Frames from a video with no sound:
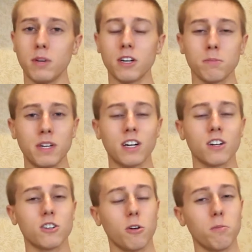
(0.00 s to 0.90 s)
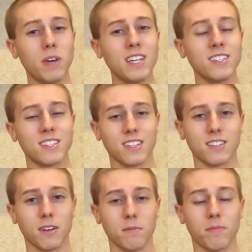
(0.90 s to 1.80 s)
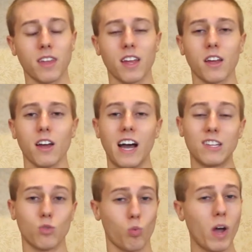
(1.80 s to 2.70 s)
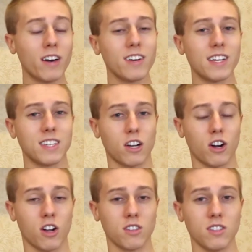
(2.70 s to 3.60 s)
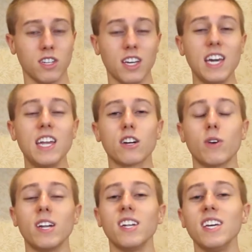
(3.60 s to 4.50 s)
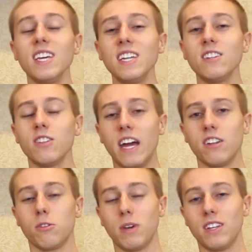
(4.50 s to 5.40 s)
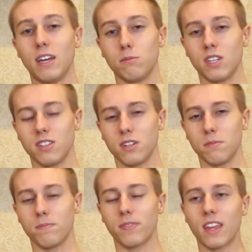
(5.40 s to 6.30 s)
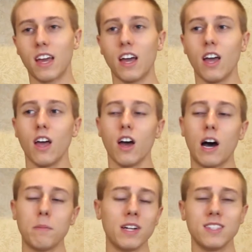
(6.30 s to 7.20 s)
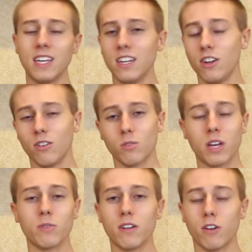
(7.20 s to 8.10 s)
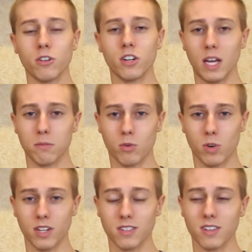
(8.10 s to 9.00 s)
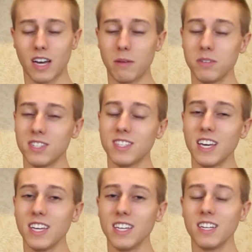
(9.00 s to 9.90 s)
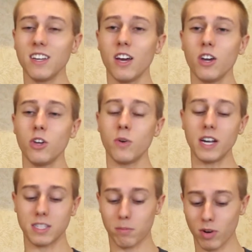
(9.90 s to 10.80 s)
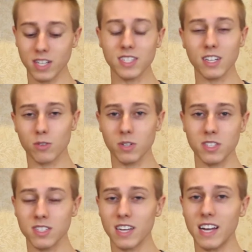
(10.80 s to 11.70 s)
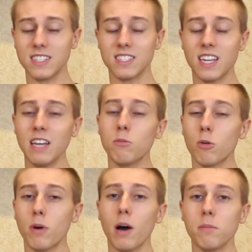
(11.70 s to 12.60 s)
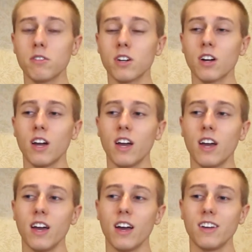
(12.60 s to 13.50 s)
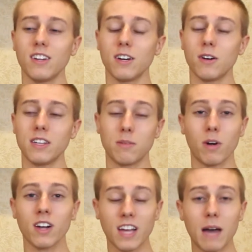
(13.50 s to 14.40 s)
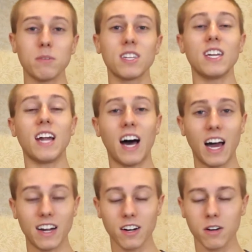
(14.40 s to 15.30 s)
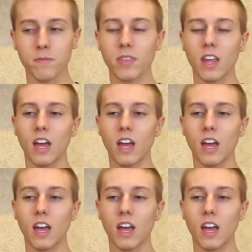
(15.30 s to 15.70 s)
peer-to-peer domain system as well as a currency integrated into that domain name system. I'm not saying, you know, get rid of all your name coins. I'm just saying, you know, as the price increases, as it's getting more popular, you know, as the market cap is getting higher,